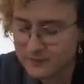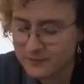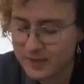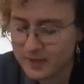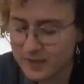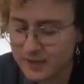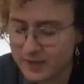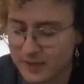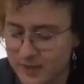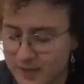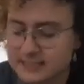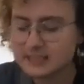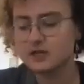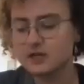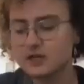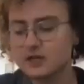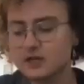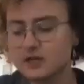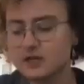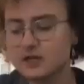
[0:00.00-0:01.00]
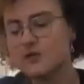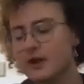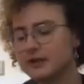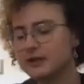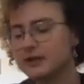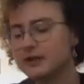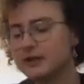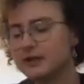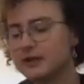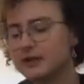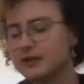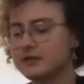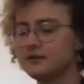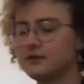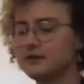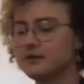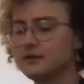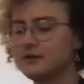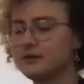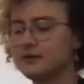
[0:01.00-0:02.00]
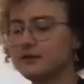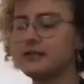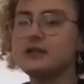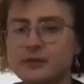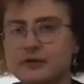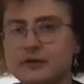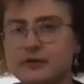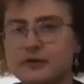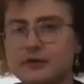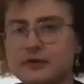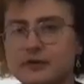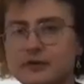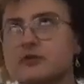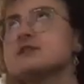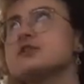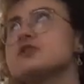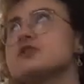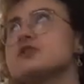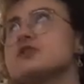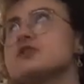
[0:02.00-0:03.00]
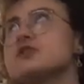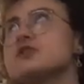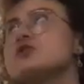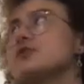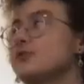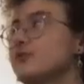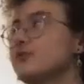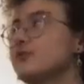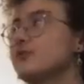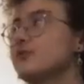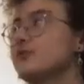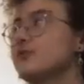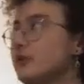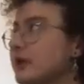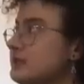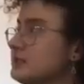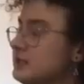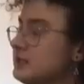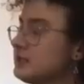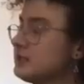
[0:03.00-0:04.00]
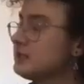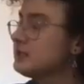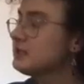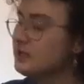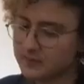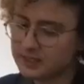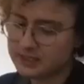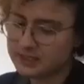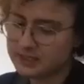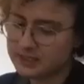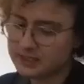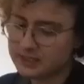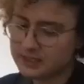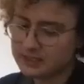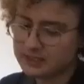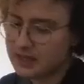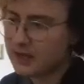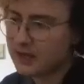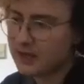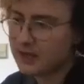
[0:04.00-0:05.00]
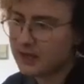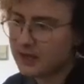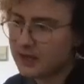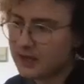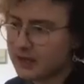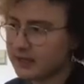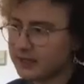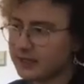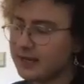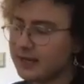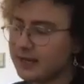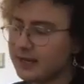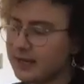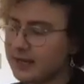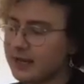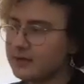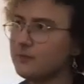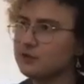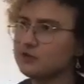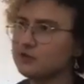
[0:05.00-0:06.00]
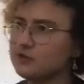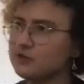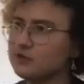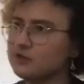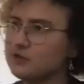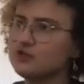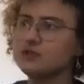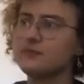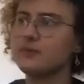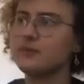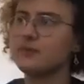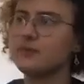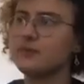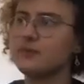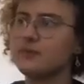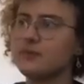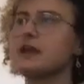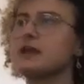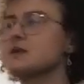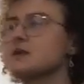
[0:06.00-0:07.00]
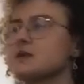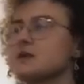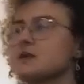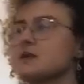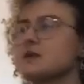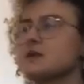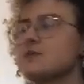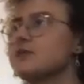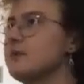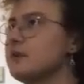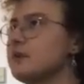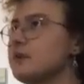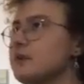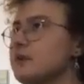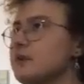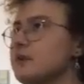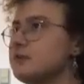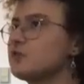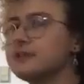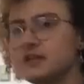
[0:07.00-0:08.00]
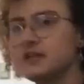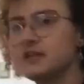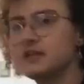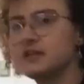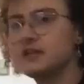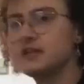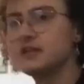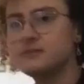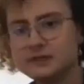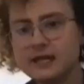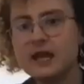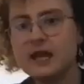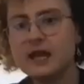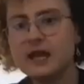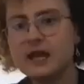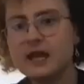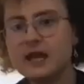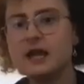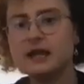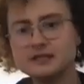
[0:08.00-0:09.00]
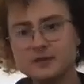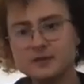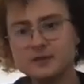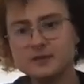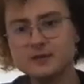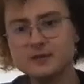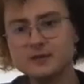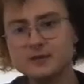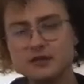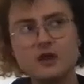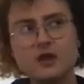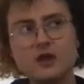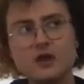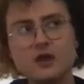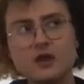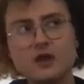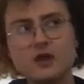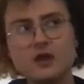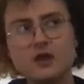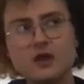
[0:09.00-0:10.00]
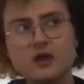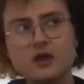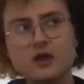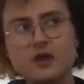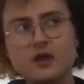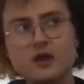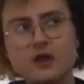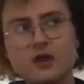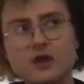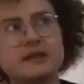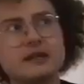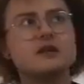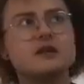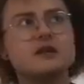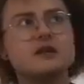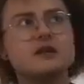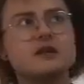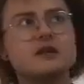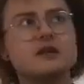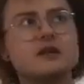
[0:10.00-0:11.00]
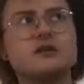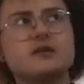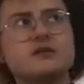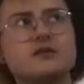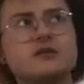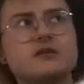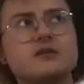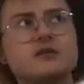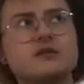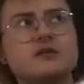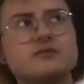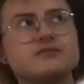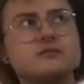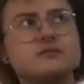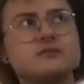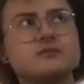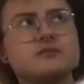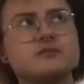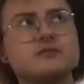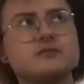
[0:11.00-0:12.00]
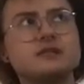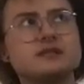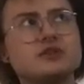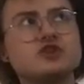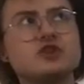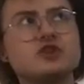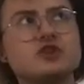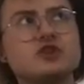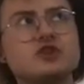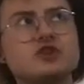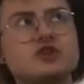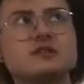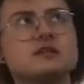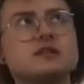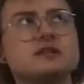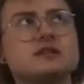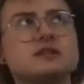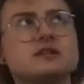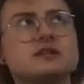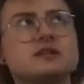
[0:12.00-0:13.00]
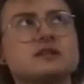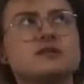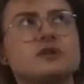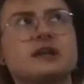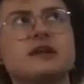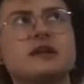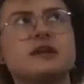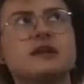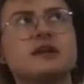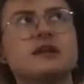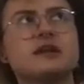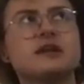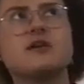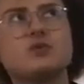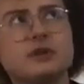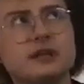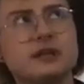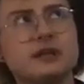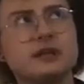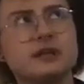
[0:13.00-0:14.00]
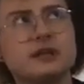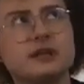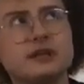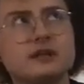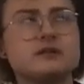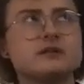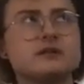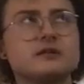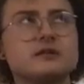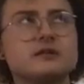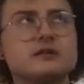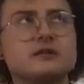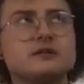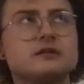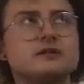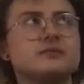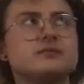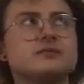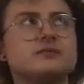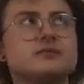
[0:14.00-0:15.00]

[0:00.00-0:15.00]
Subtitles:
I did know about it. I did know about the organization from beforehand because it had been mentioned by some of the mentors that I previously had at Smith within the like design justice or like equity and